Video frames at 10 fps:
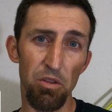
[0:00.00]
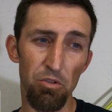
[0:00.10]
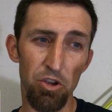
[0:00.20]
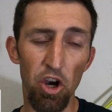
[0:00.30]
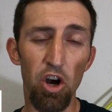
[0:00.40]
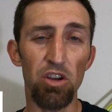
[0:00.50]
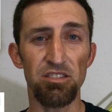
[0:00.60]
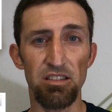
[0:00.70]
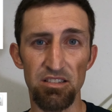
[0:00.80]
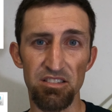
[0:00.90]
cause
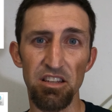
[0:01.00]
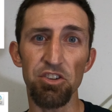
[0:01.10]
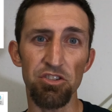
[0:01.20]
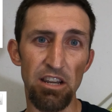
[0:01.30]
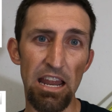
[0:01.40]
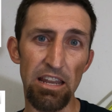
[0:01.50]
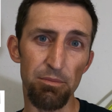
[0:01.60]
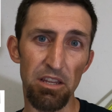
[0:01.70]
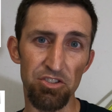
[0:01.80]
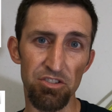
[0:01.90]
this cellular
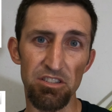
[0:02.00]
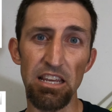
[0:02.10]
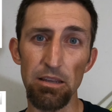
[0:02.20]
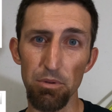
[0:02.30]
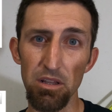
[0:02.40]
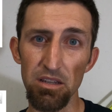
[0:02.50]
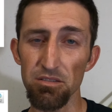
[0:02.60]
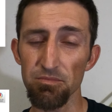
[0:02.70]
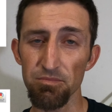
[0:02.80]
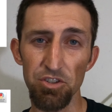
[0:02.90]
adaptation to take place.
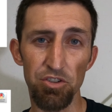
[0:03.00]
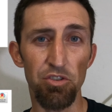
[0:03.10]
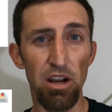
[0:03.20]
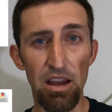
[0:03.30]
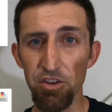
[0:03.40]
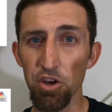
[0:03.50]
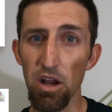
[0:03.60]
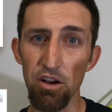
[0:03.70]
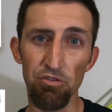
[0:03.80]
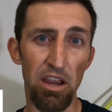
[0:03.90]
So you don't have to go
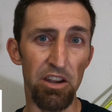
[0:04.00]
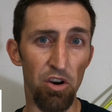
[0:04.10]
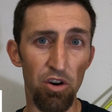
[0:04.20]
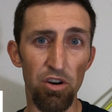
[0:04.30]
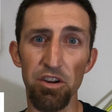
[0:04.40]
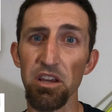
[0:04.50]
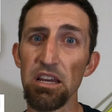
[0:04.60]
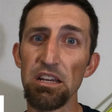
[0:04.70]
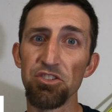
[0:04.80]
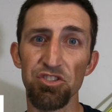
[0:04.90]
out and ride hard,
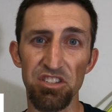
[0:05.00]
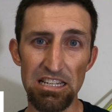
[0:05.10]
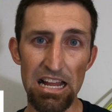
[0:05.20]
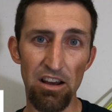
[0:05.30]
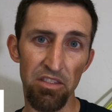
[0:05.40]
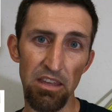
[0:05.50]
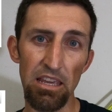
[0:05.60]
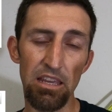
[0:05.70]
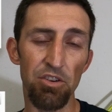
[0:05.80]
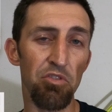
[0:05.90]
just get out in the
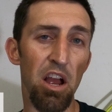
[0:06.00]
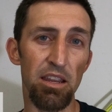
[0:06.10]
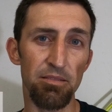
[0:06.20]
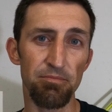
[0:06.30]
heat and ride.